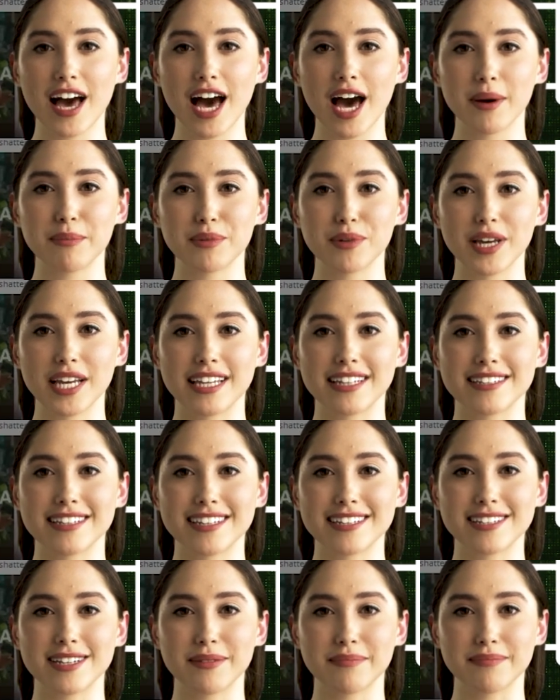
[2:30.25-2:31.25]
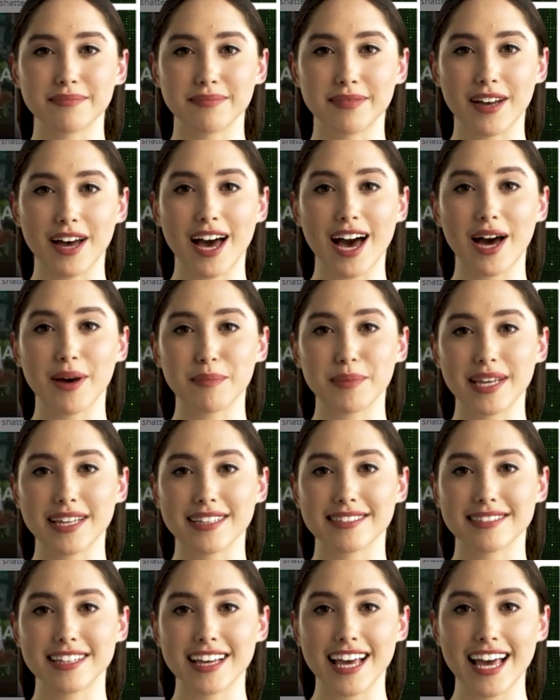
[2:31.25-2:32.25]
operating system,
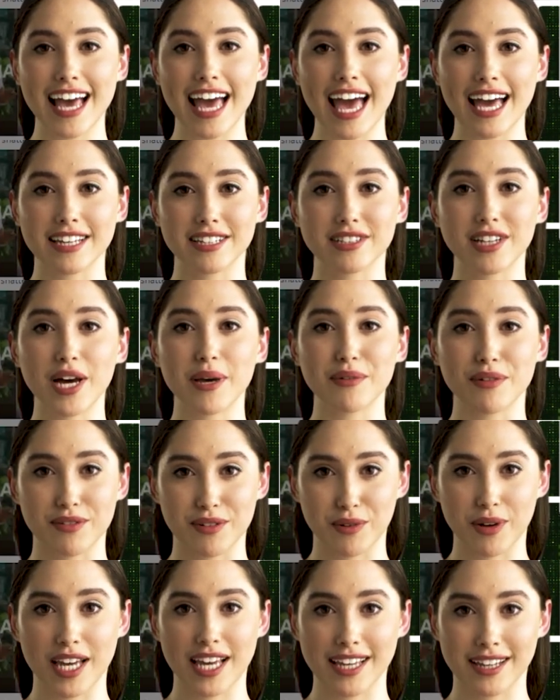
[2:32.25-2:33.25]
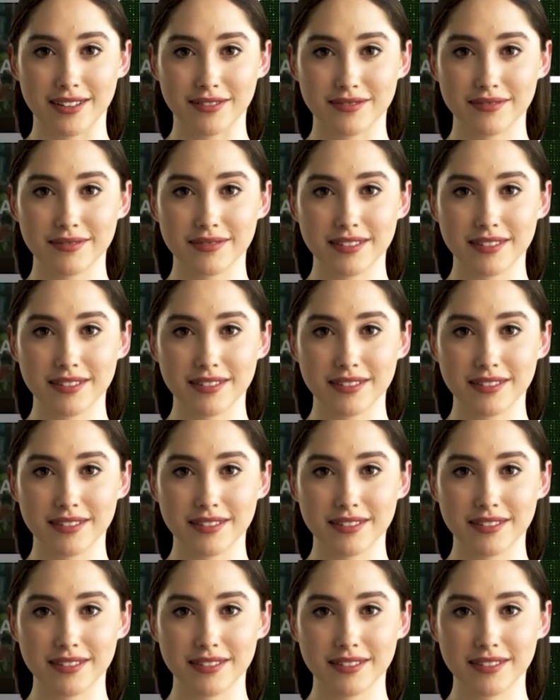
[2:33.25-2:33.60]
OS, and the type of creative.